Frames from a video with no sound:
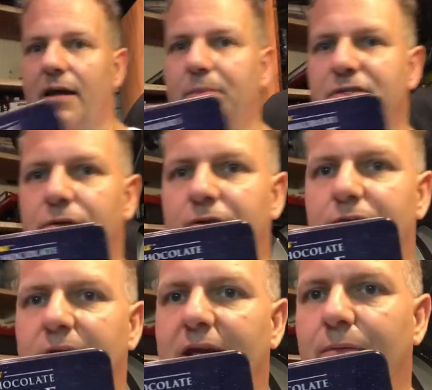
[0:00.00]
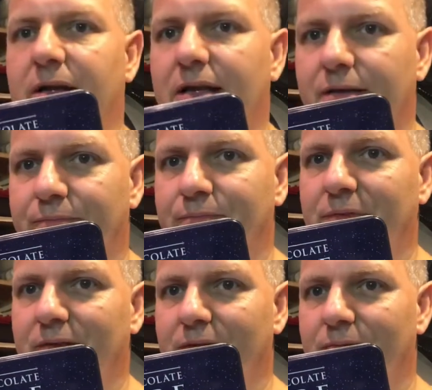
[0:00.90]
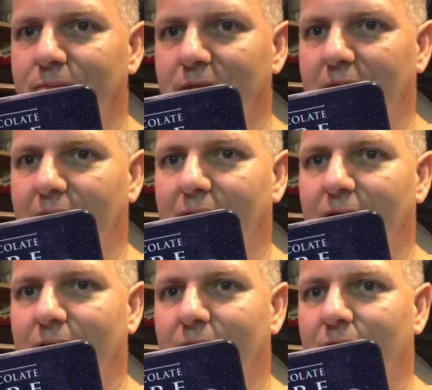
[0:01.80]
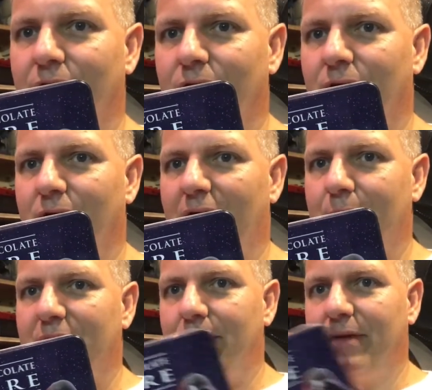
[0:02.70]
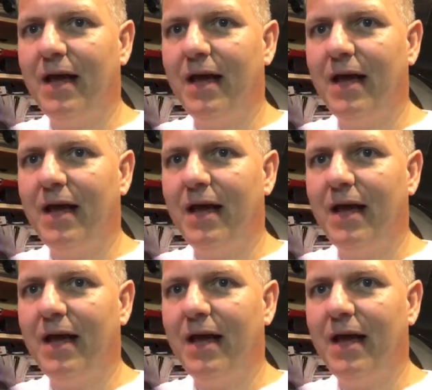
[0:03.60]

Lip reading: Episode 3, when the M&M